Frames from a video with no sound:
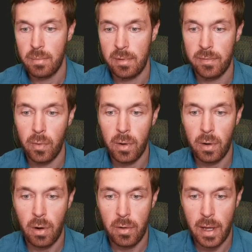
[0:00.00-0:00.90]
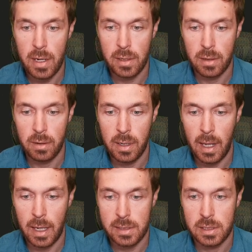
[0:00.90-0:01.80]
before all that
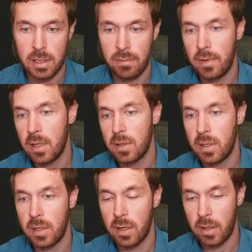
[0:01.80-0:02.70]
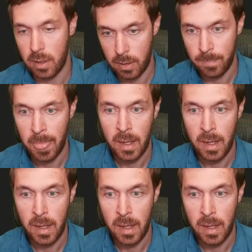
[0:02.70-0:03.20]
urine exits via the ureter.